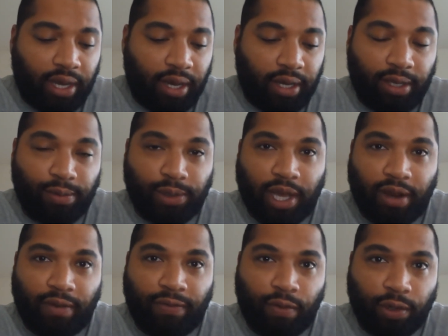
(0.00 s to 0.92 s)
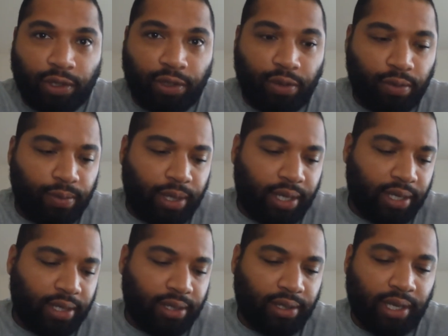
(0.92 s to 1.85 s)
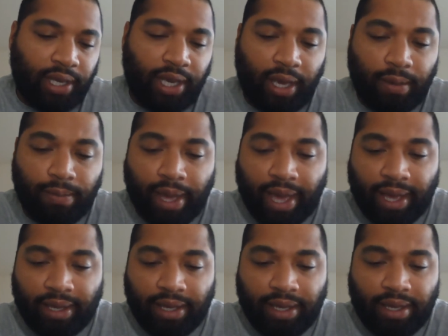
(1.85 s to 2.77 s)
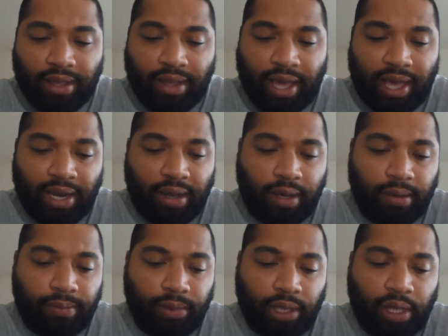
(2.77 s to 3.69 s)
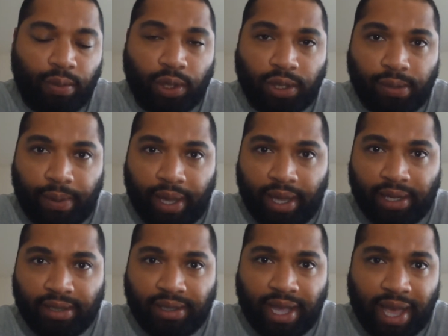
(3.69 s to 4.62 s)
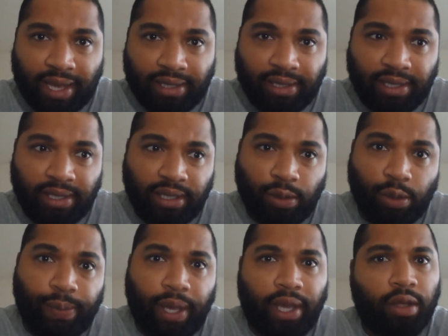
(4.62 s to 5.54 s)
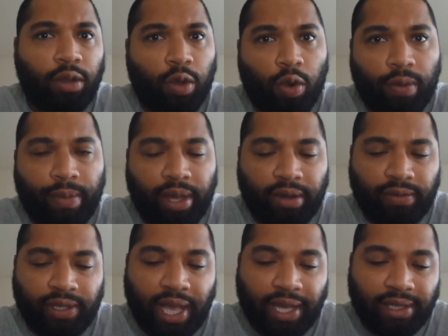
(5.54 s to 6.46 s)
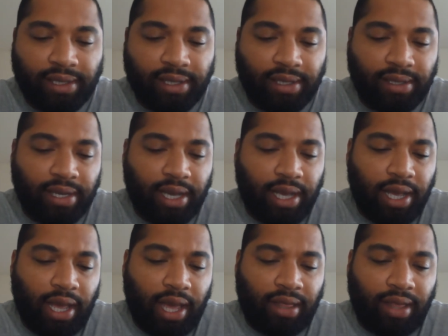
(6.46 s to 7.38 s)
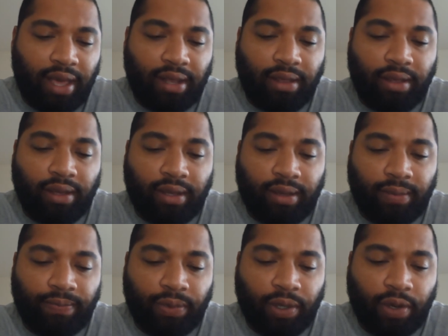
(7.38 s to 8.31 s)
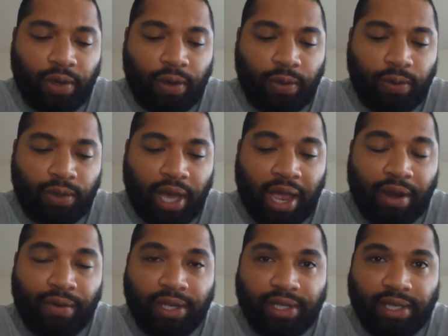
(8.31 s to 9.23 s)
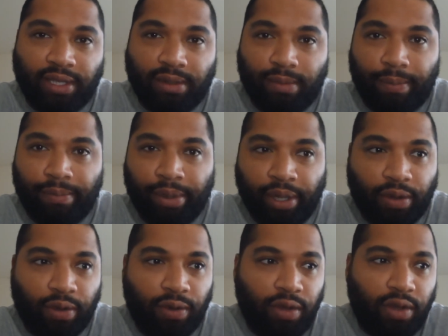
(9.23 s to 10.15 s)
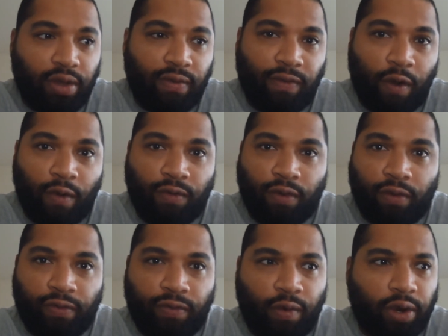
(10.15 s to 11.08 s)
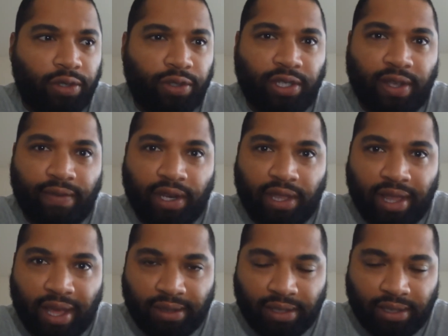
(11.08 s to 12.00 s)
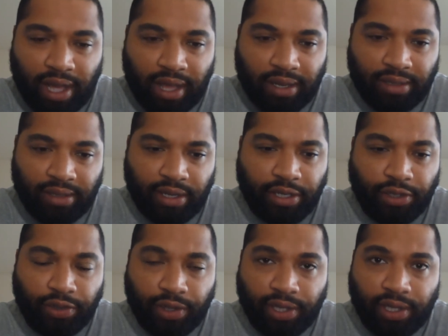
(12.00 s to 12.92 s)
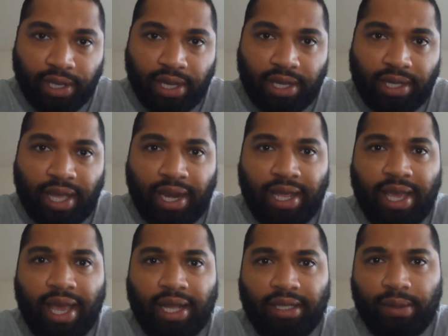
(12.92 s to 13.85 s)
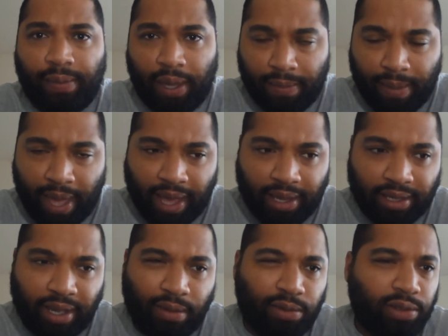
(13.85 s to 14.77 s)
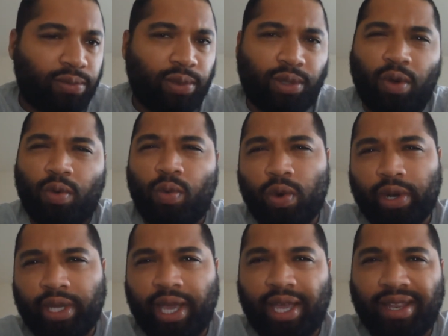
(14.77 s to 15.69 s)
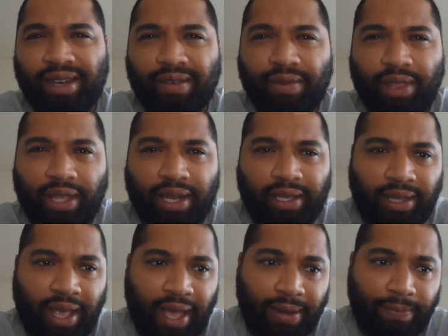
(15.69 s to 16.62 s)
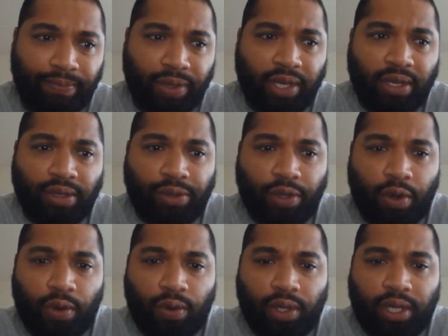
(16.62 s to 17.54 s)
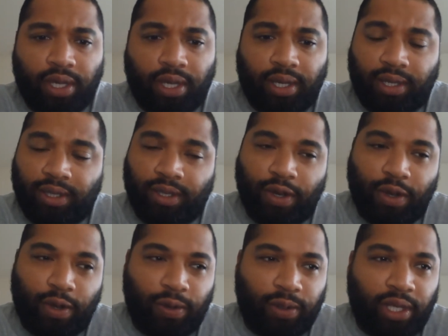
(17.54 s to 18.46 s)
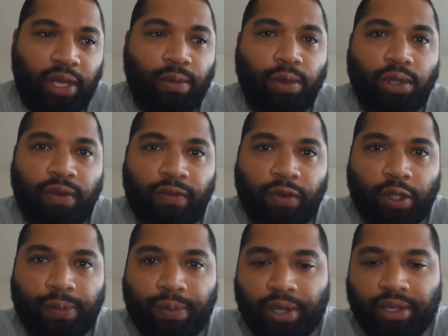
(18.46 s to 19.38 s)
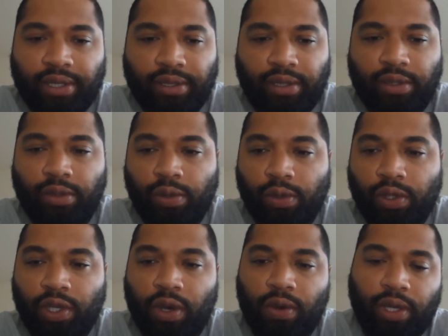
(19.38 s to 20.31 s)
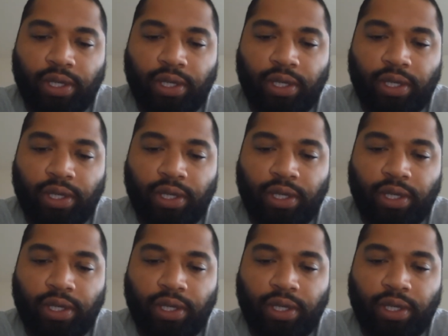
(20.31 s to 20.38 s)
He was kind of forced to, because it came back that he wasn't paying his taxes. He was paying a lower amount of taxes, and then the IRS sent him a bill for over $470,000 in interest that he had to pay back. That was with the whole Watergate and everything like that. So he was the first president to do so.